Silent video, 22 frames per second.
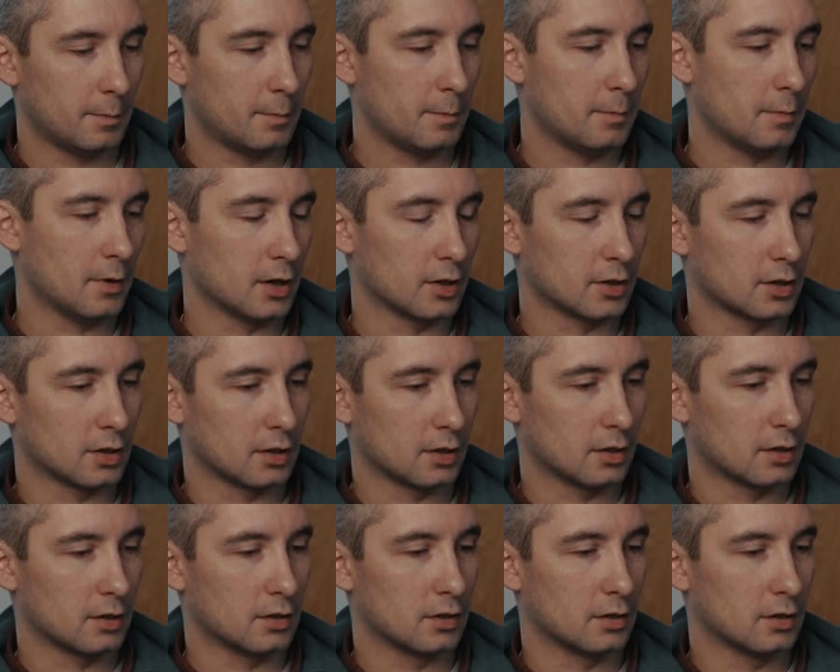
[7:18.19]
but
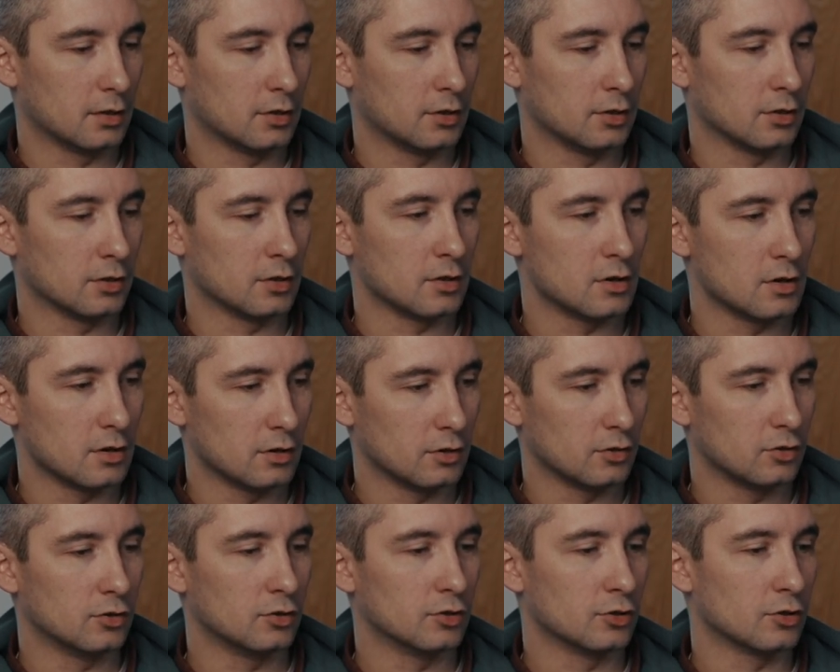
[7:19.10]
you're
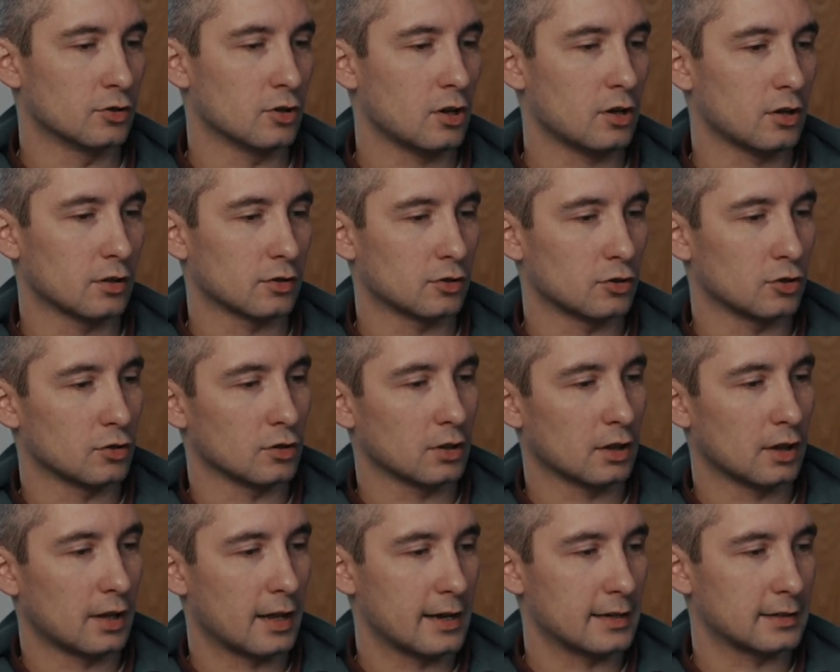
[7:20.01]
not
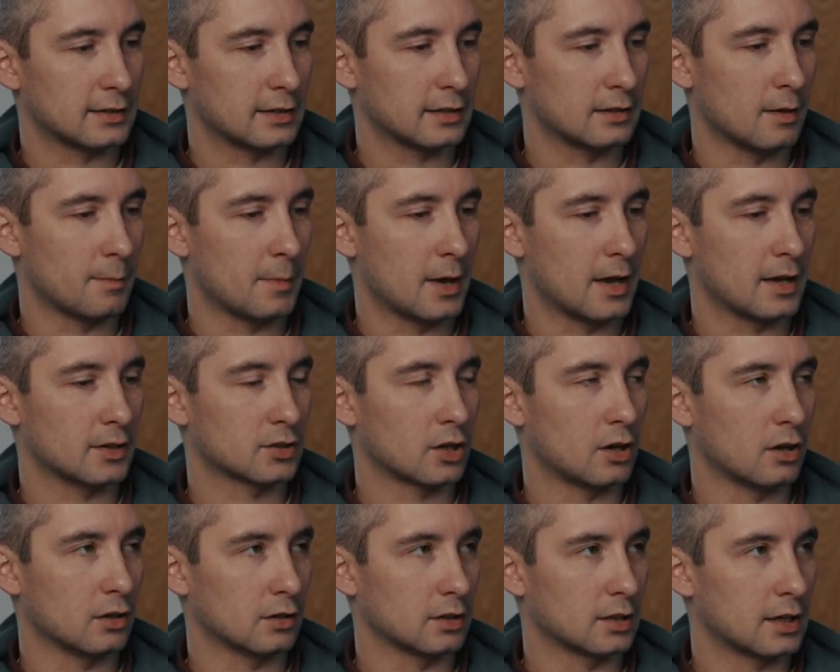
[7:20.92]
utilizing the best
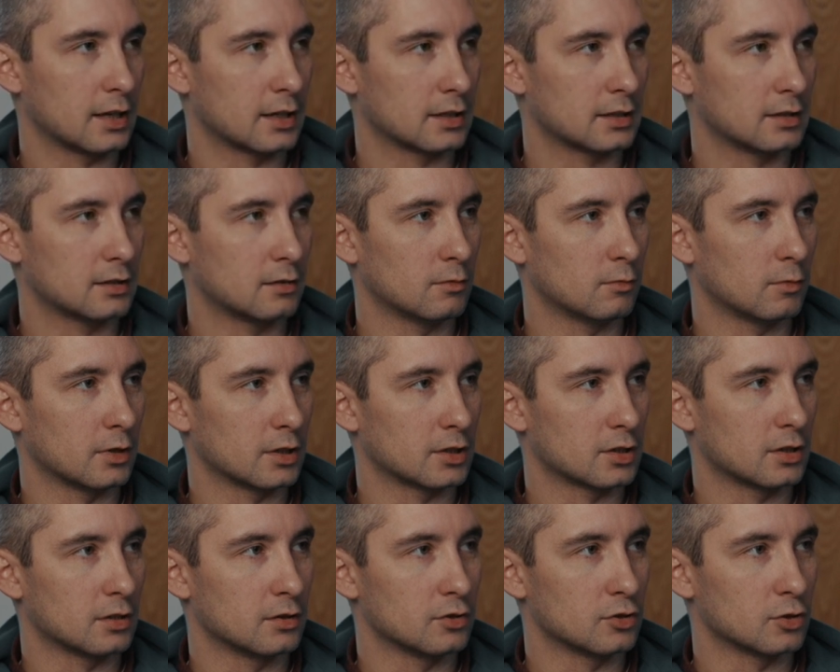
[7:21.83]
context in which
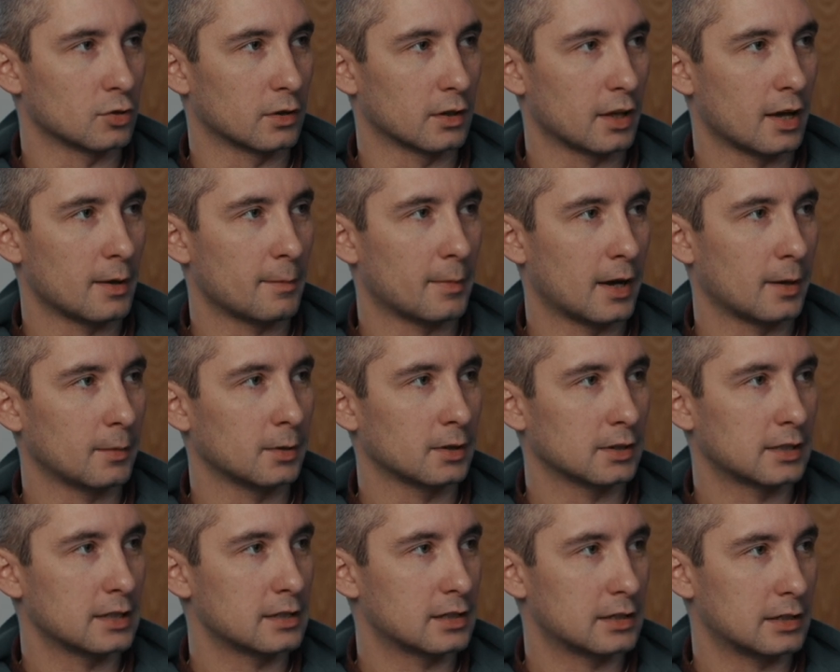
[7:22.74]
to enjoy that Bible
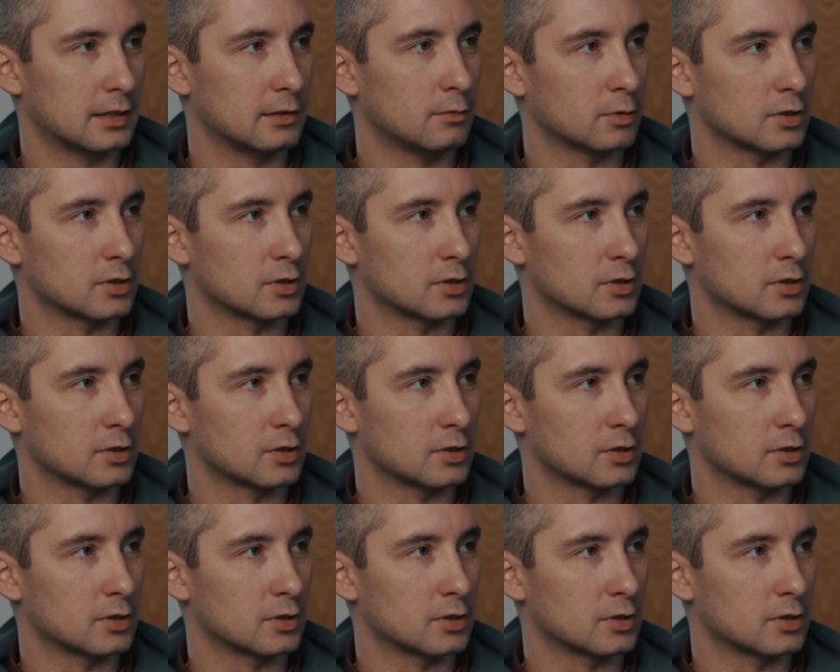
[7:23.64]
teaching,